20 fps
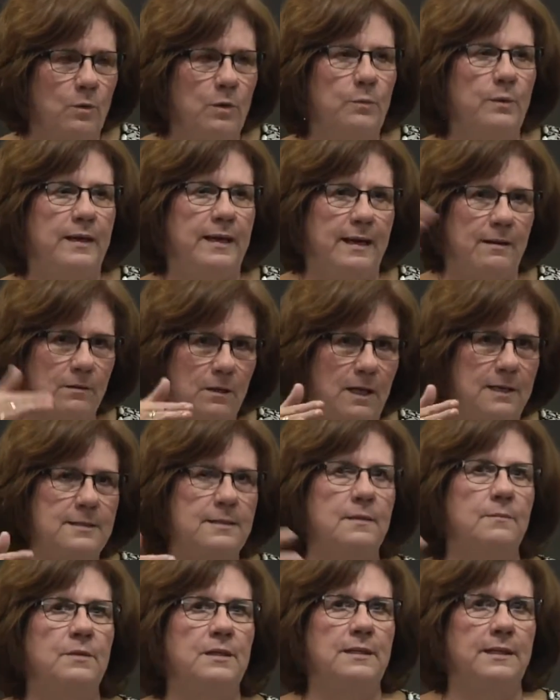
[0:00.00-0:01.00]
We went out and
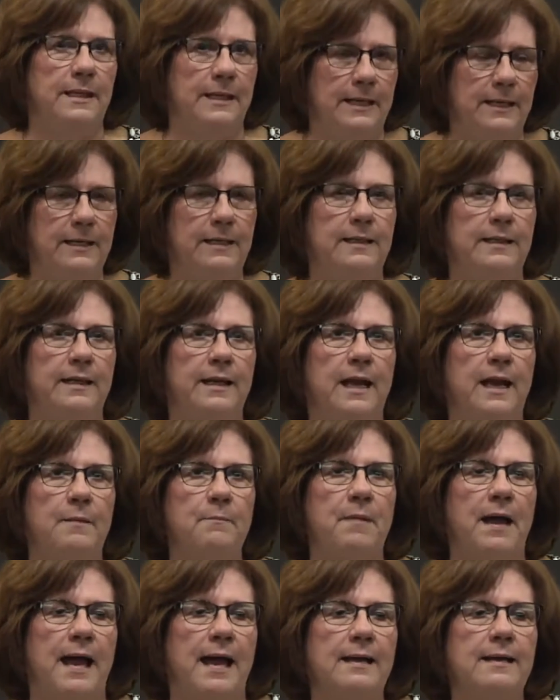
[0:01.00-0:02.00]
got something to eat and then
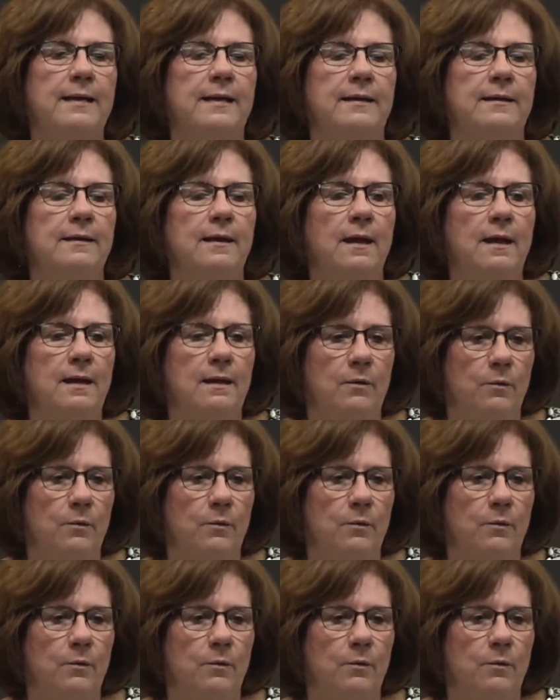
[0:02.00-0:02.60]
came back and